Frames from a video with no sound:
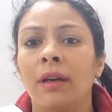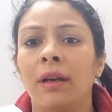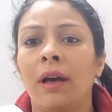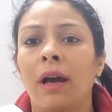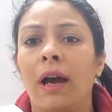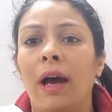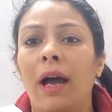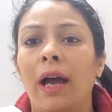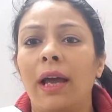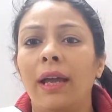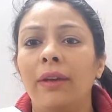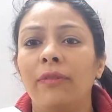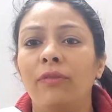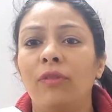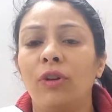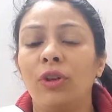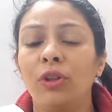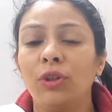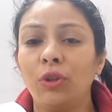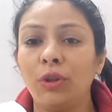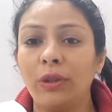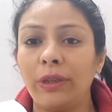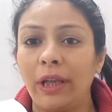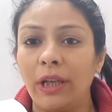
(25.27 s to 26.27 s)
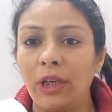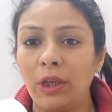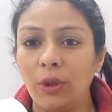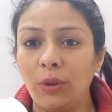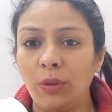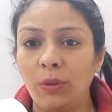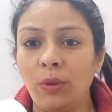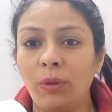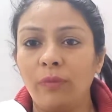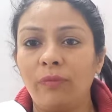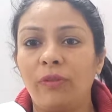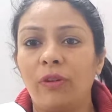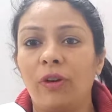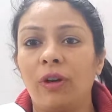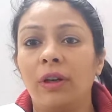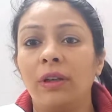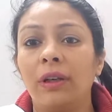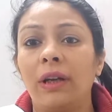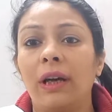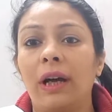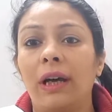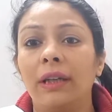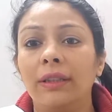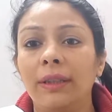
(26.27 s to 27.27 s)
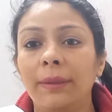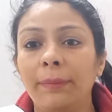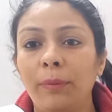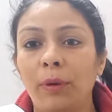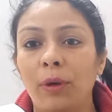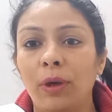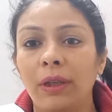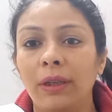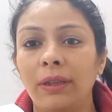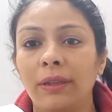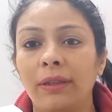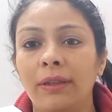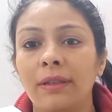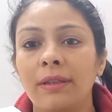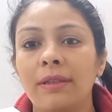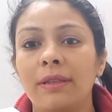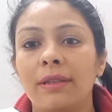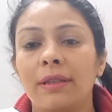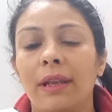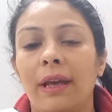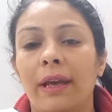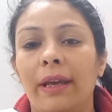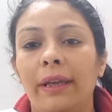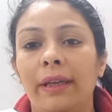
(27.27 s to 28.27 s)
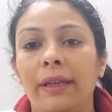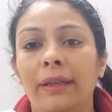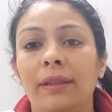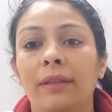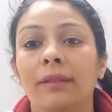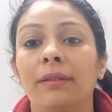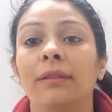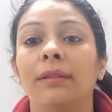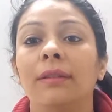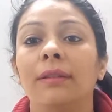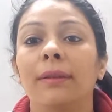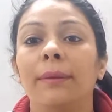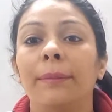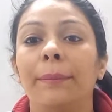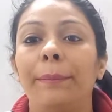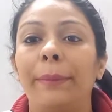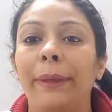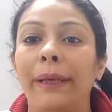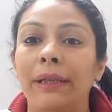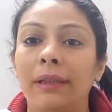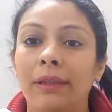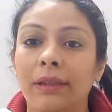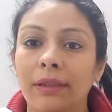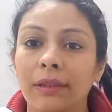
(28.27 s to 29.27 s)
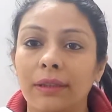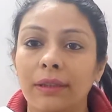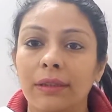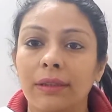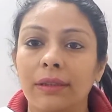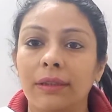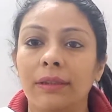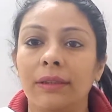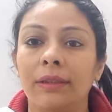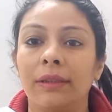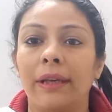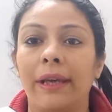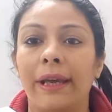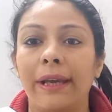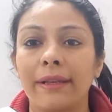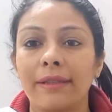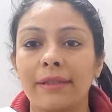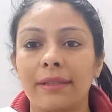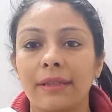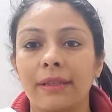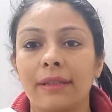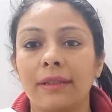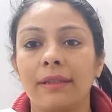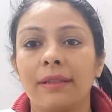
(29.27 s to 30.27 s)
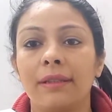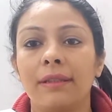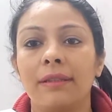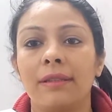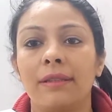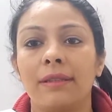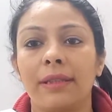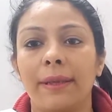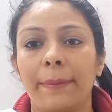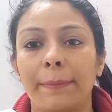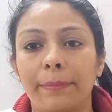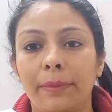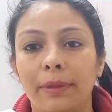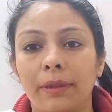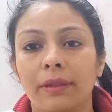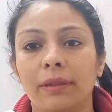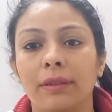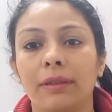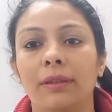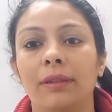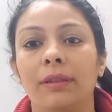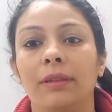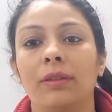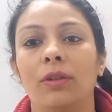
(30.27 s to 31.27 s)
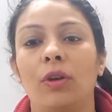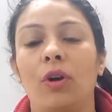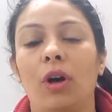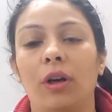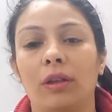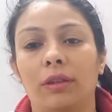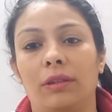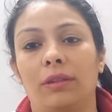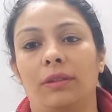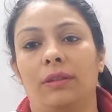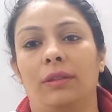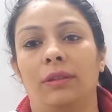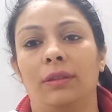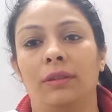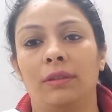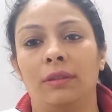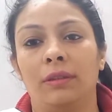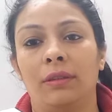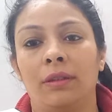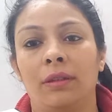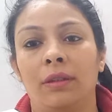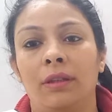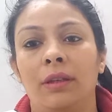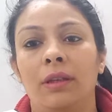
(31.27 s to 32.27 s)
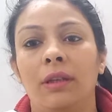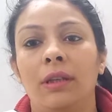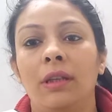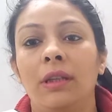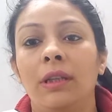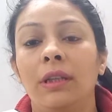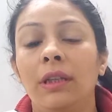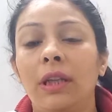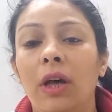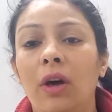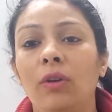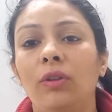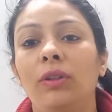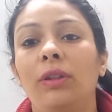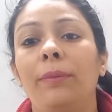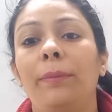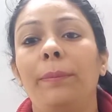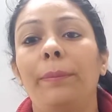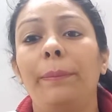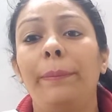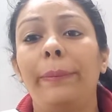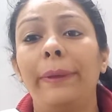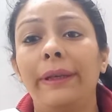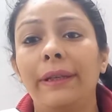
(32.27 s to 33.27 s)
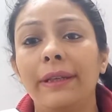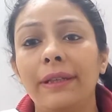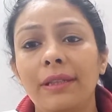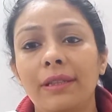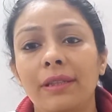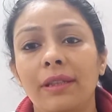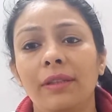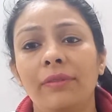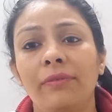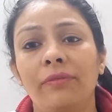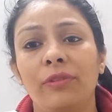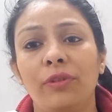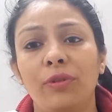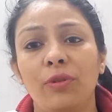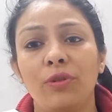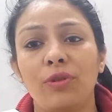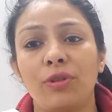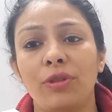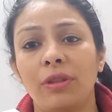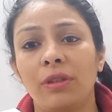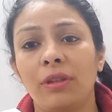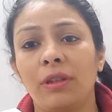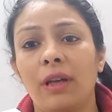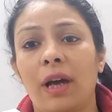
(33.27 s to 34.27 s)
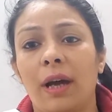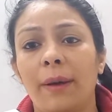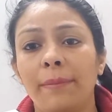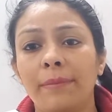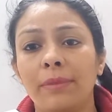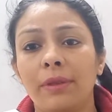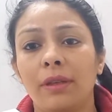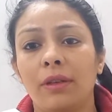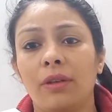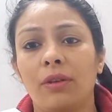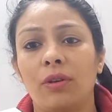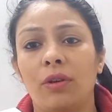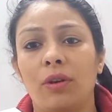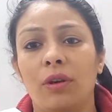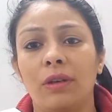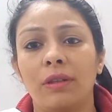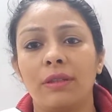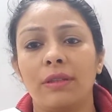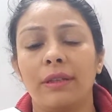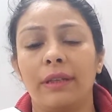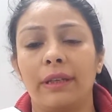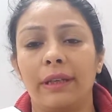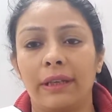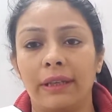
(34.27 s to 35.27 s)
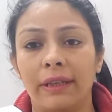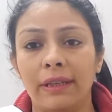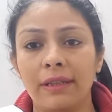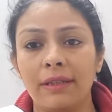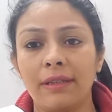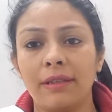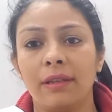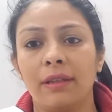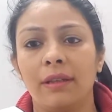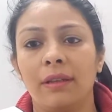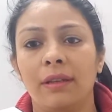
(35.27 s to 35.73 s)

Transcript: I want to tell you for other polygons like pentagon, hexagon, septagon, octagon. Now the biggest confusion comes across is